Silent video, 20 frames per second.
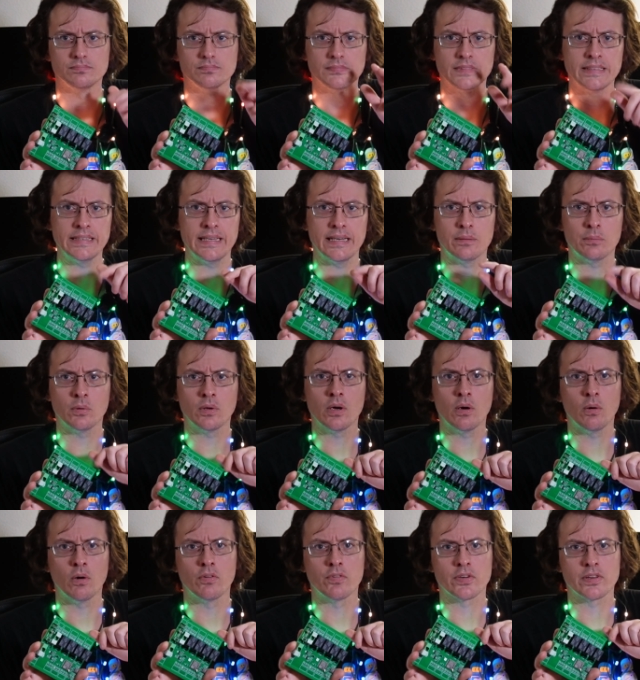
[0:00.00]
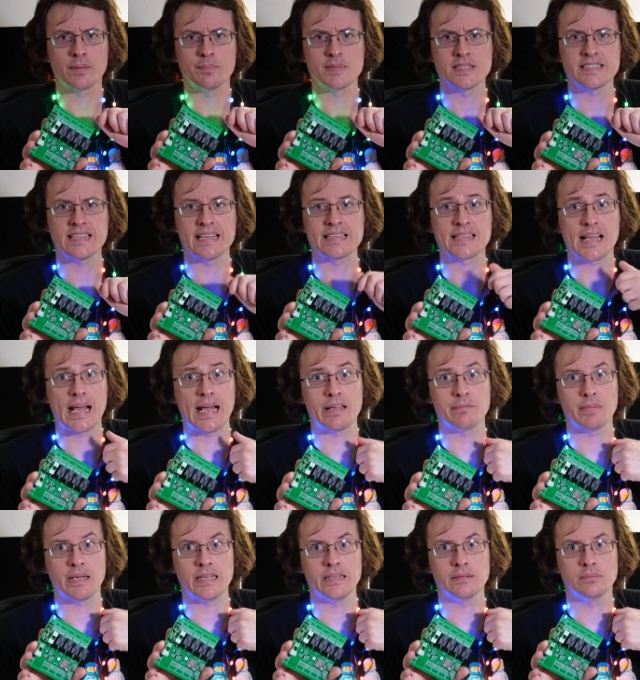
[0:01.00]
yeah, we'll go over the mistakes I
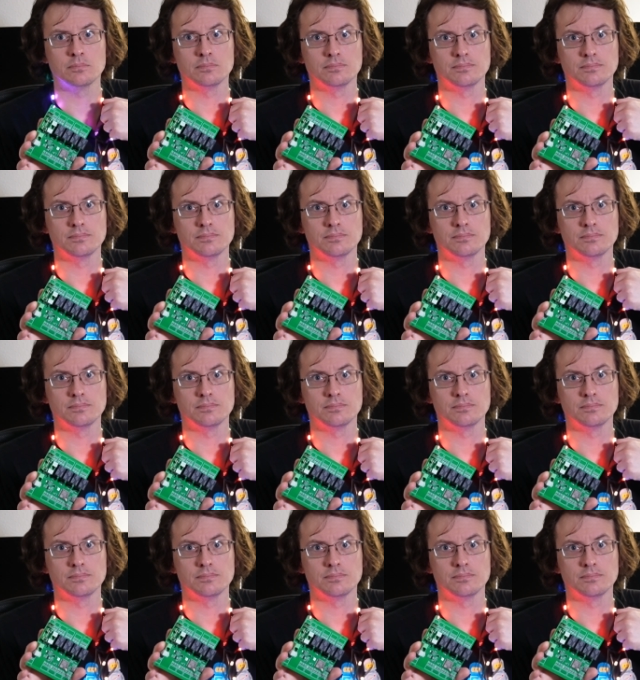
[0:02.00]
made.